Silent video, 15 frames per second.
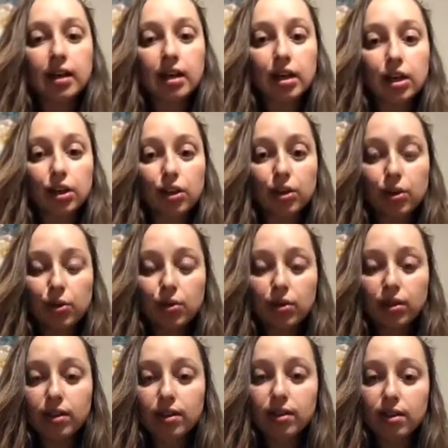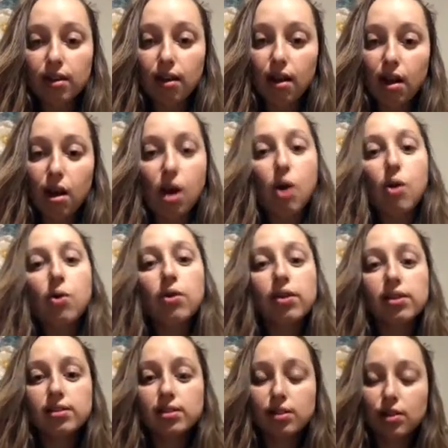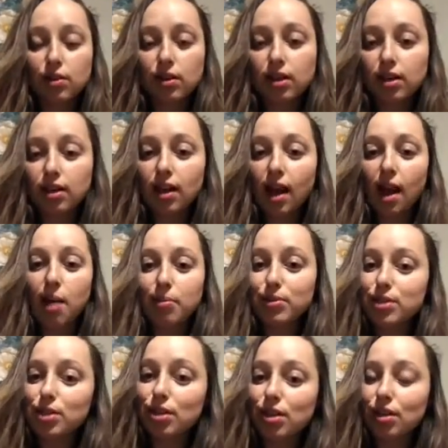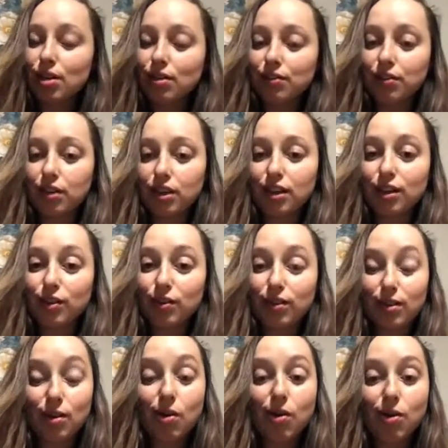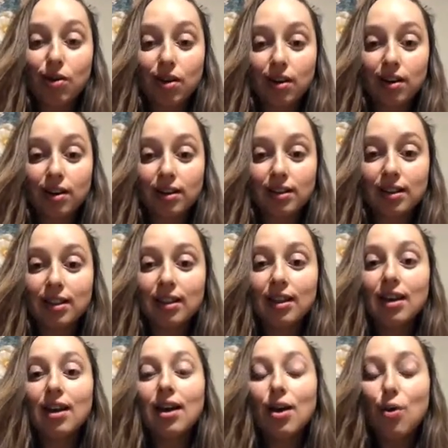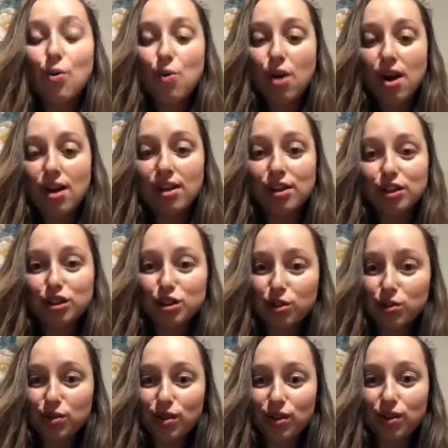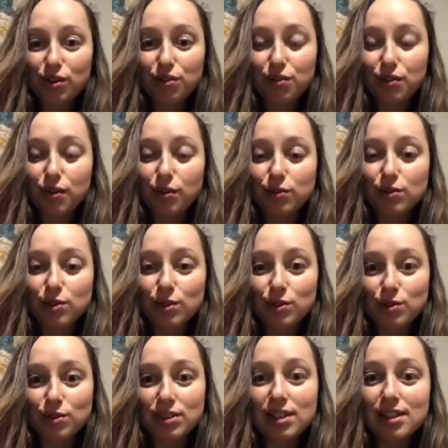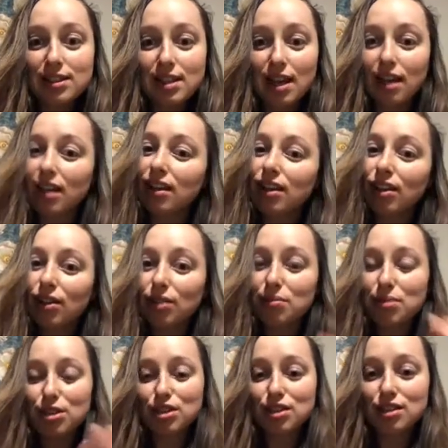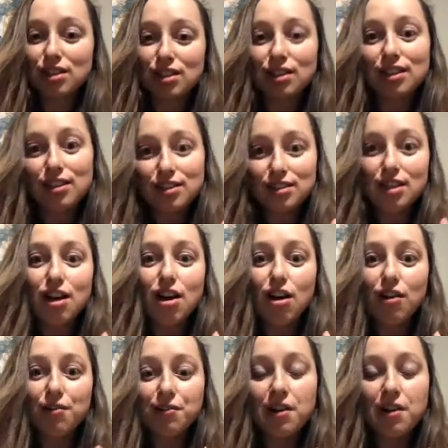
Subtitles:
you can now screen capture, video record what you're doing on your phone. So it's really exciting. You can be shooting yourself,